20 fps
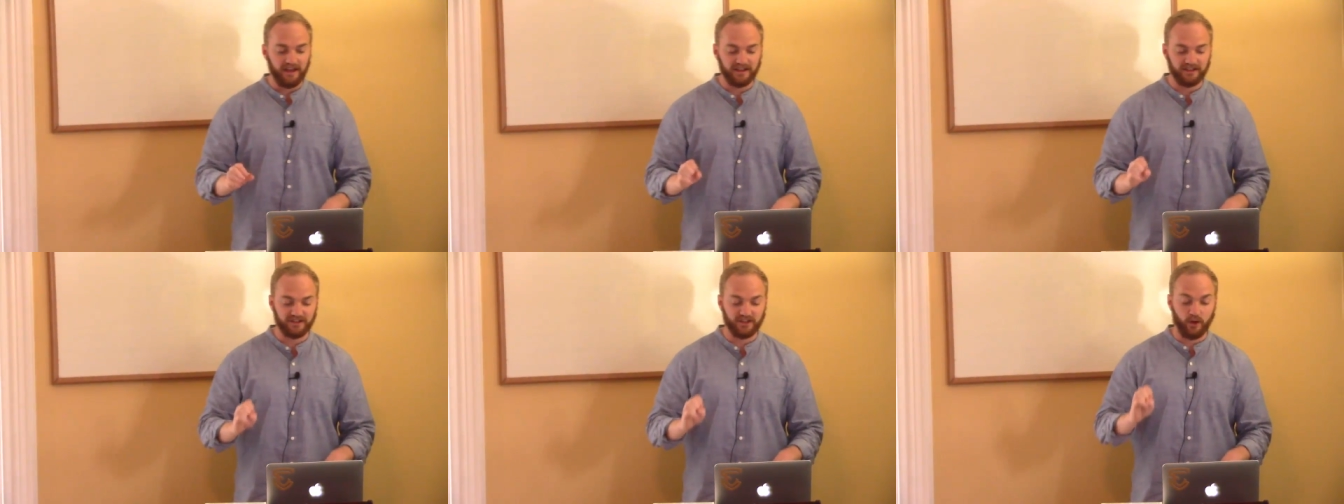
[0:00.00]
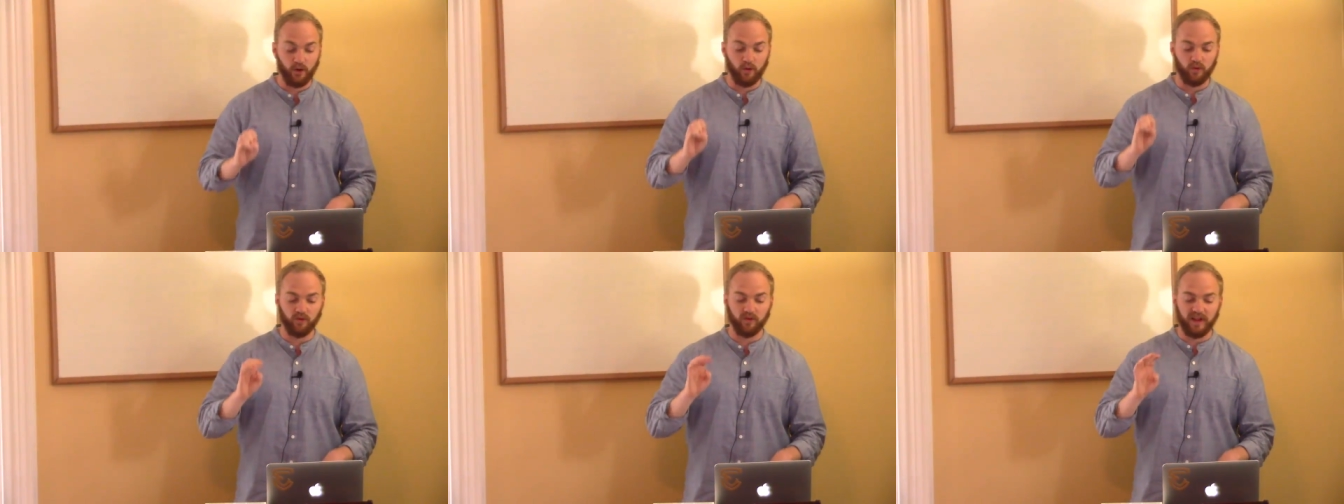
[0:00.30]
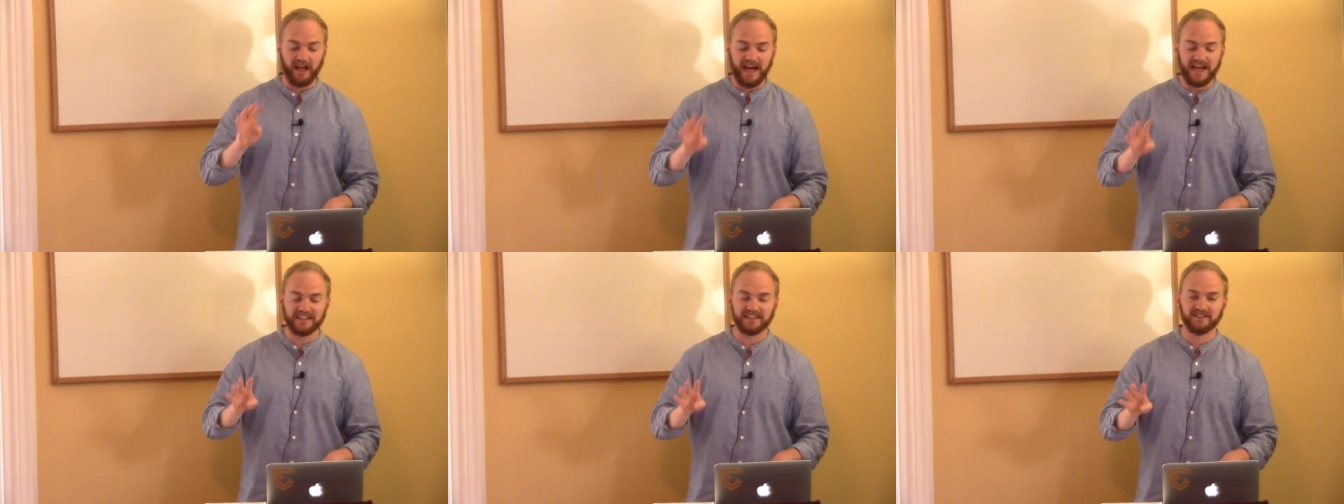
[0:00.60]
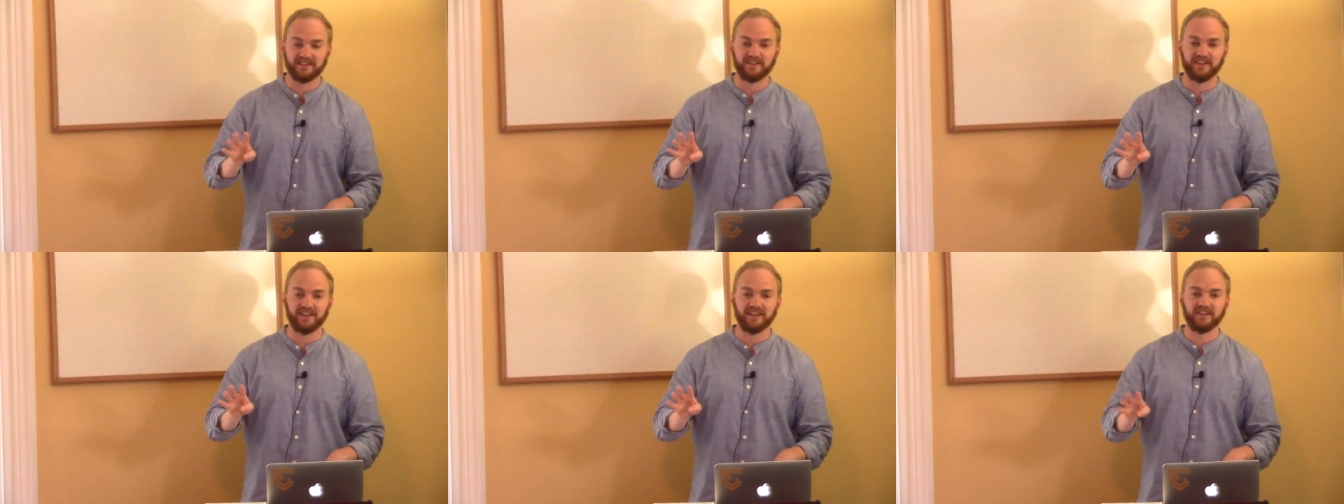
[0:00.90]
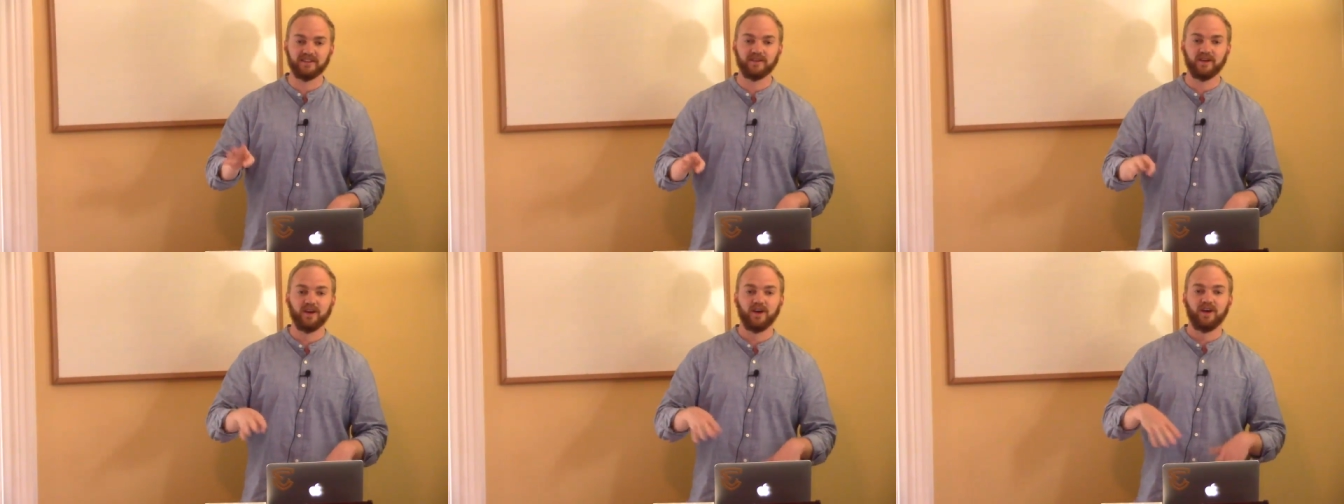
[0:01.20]
So
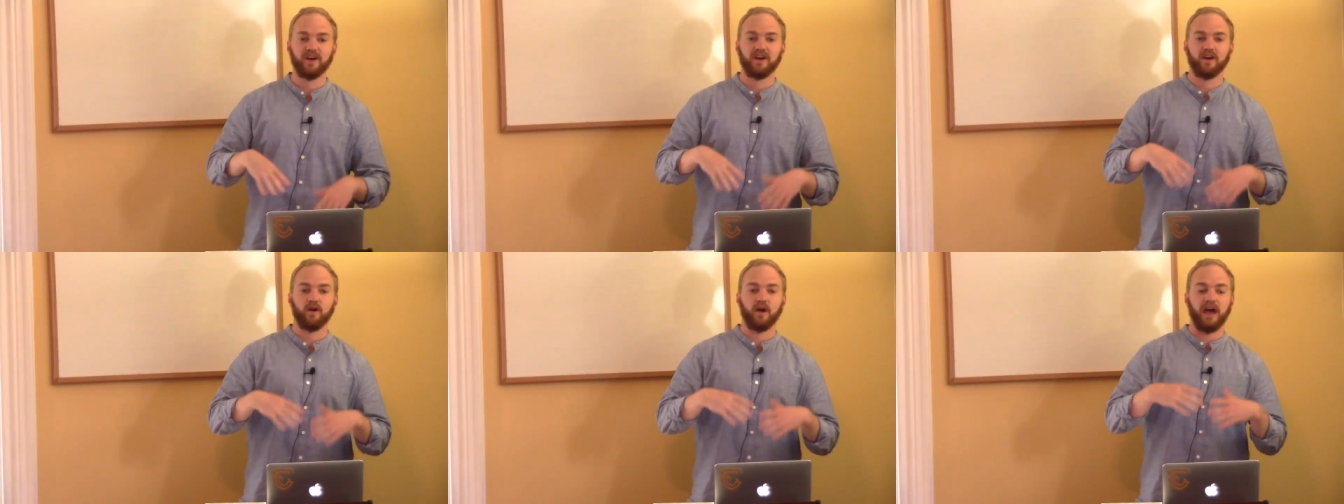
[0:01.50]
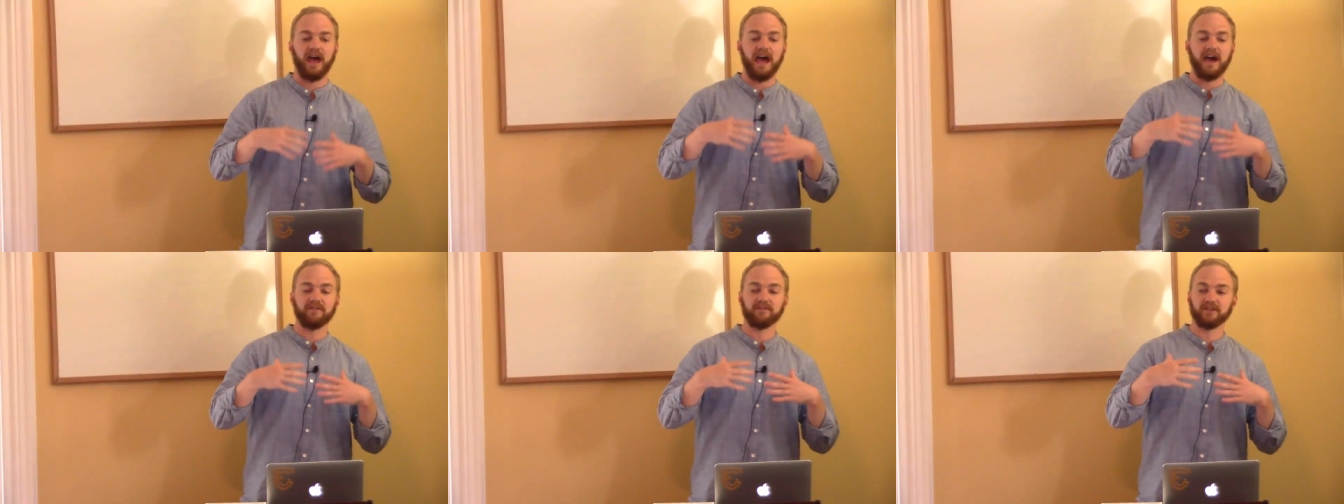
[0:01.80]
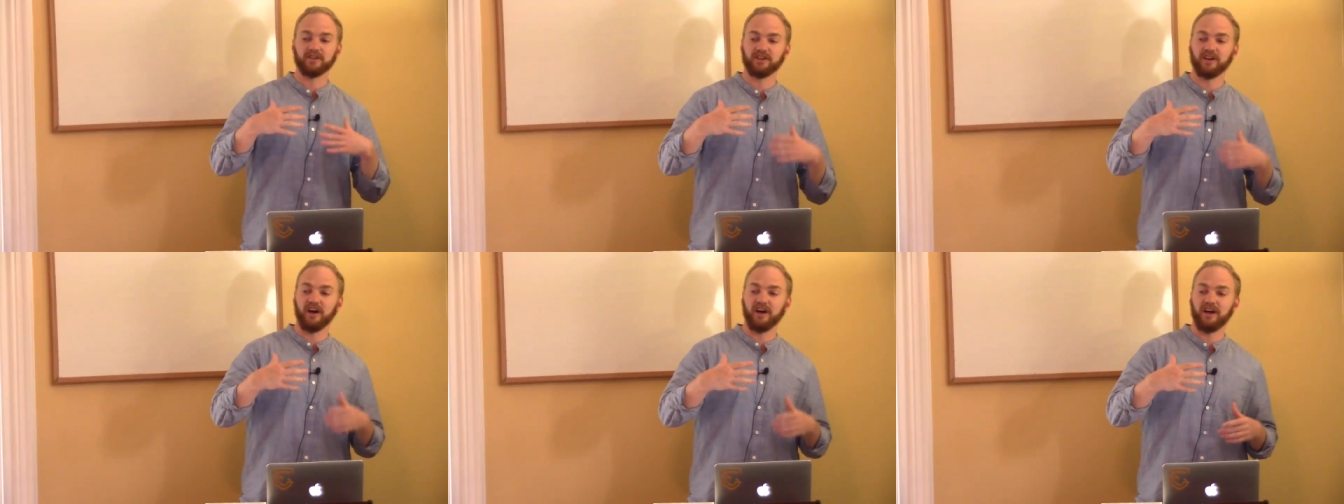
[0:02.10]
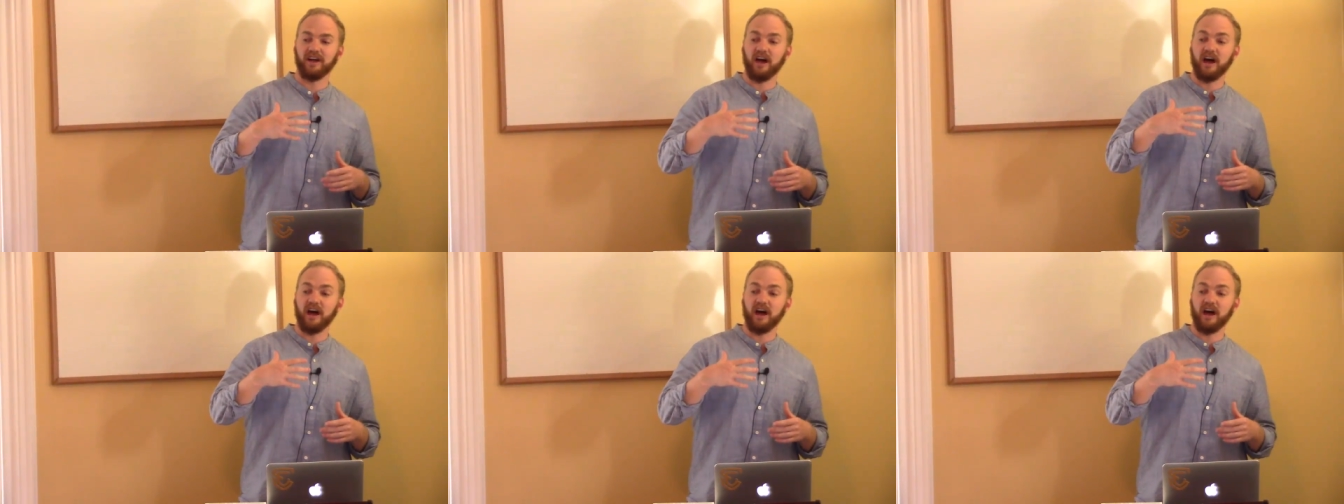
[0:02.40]
lastly, after, God,